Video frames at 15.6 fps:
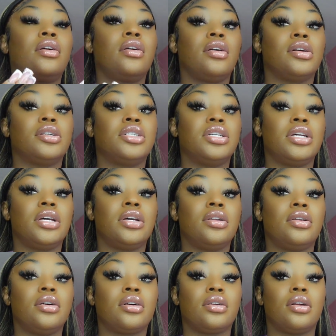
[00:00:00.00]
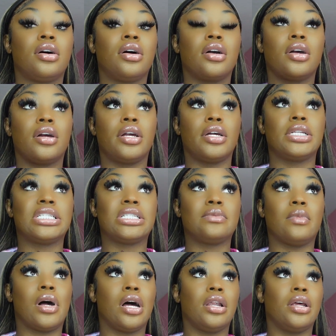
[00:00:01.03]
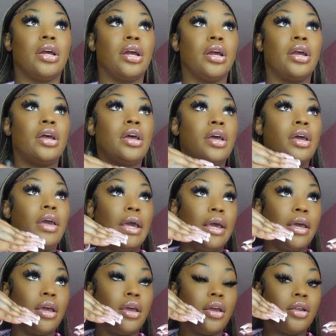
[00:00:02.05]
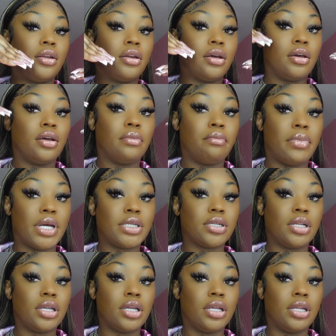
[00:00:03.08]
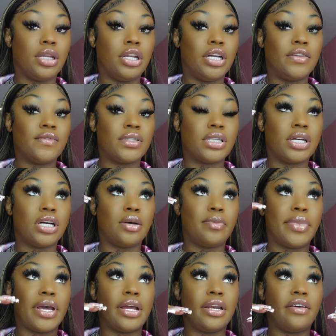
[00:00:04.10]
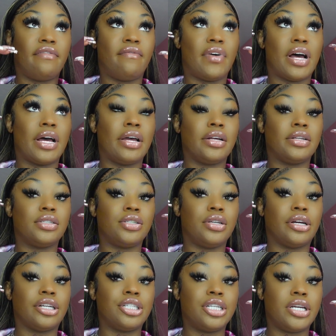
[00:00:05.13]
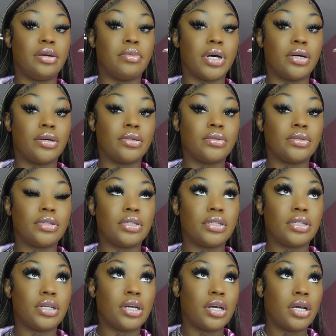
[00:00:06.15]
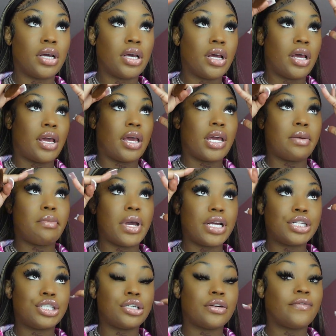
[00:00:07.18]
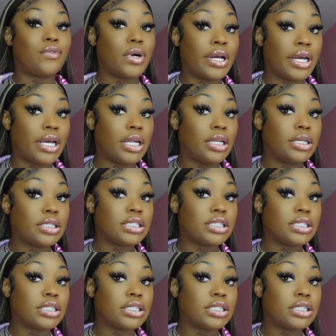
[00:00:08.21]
your chin look longer and smaller, and basically lifts up and defines your cheekbones and makes your forehead look